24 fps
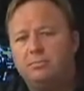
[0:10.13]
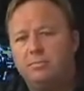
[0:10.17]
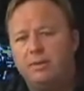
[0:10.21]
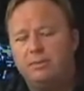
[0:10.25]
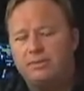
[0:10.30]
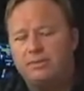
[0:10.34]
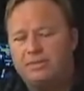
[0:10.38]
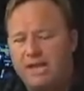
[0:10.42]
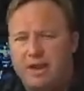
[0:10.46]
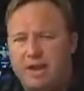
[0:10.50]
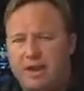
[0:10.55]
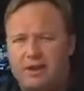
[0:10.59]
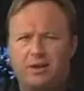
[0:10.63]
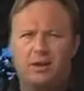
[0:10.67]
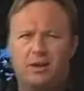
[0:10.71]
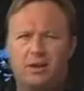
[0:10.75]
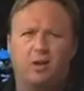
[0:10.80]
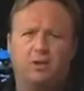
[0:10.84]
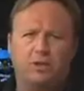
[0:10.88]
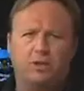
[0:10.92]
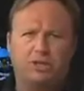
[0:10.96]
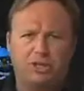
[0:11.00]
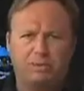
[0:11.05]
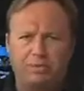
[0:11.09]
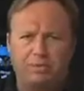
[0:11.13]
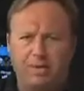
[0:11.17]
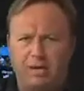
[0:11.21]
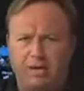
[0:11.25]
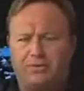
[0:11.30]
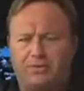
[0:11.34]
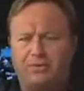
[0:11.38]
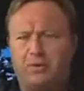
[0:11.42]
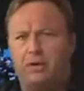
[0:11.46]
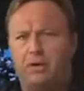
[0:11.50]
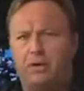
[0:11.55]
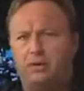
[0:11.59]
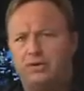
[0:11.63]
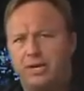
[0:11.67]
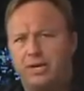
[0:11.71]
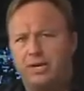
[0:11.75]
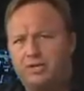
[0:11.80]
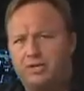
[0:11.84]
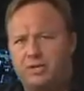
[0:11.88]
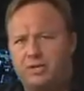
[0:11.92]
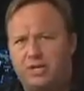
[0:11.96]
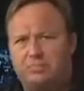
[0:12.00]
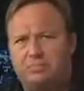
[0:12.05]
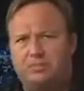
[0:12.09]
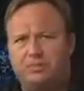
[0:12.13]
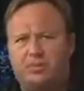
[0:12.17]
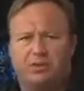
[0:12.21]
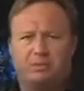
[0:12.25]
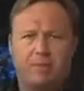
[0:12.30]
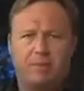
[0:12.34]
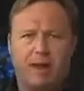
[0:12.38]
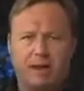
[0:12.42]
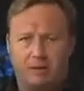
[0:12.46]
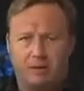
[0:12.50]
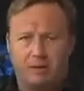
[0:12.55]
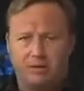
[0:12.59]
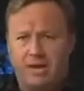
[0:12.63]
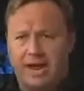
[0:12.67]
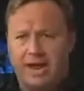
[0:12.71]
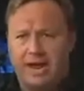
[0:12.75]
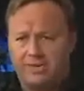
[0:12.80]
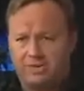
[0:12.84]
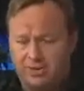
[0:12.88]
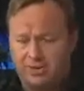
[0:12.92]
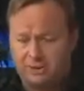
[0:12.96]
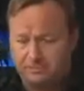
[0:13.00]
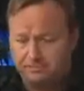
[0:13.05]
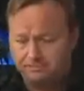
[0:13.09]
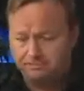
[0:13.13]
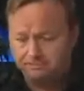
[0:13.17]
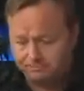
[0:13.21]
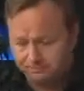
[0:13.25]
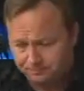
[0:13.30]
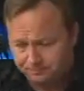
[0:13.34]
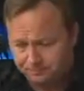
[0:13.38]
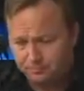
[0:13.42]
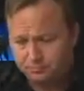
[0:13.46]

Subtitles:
if it's Anna Nicole Smith or O.J. Simpson or Michael Jackson,